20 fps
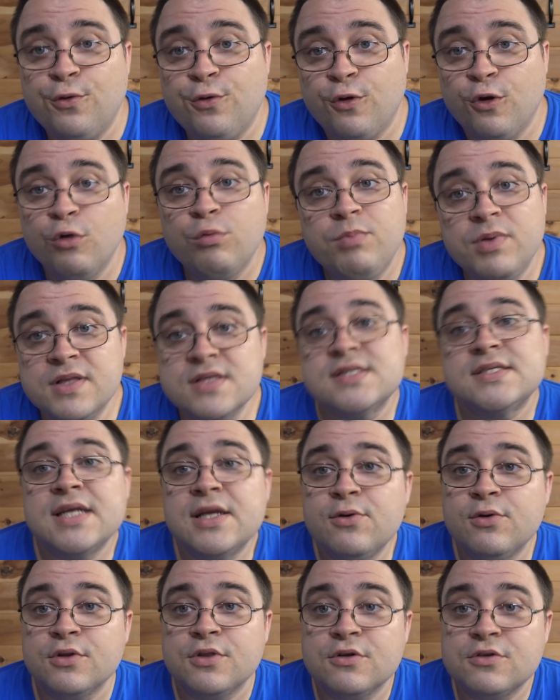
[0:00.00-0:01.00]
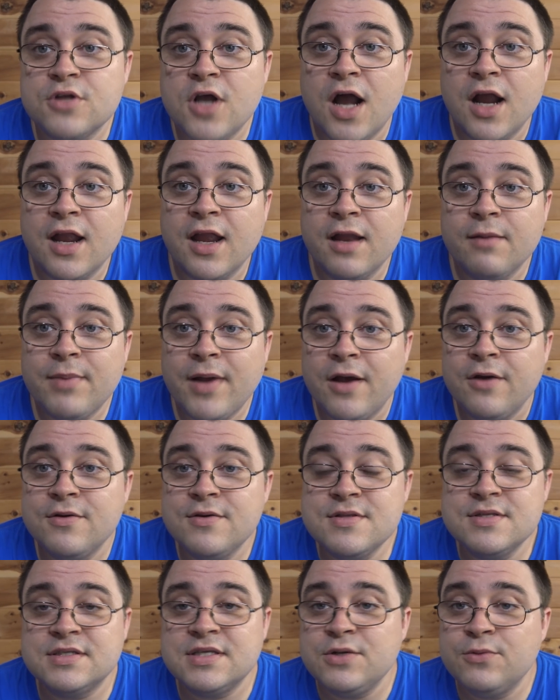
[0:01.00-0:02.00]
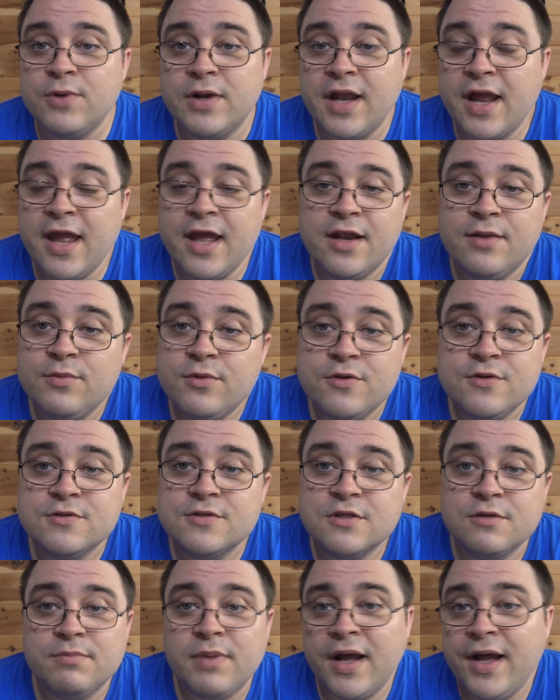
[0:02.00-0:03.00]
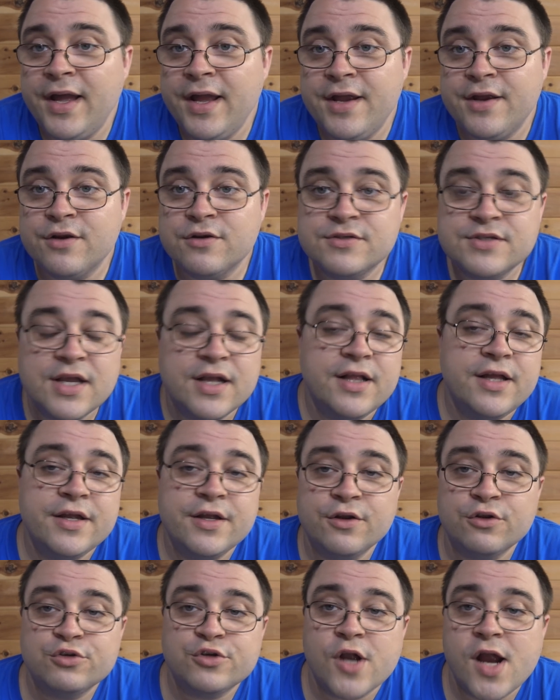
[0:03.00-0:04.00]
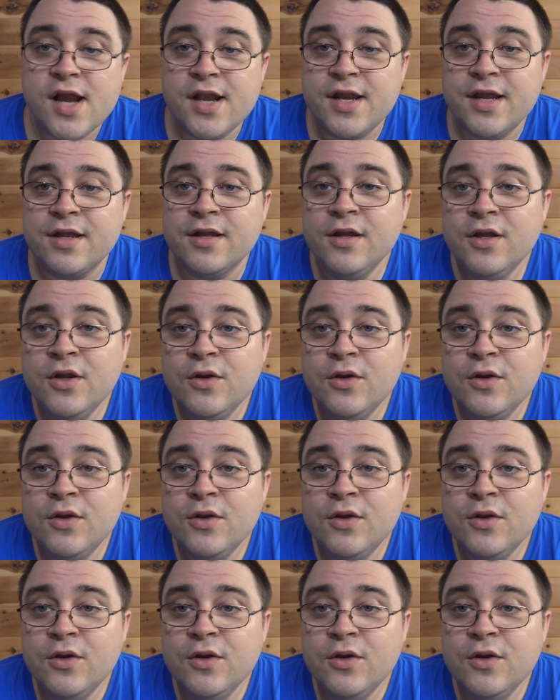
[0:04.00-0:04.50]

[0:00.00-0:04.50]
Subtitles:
group and see what they're talking about and see what animals they're buying or selling or trading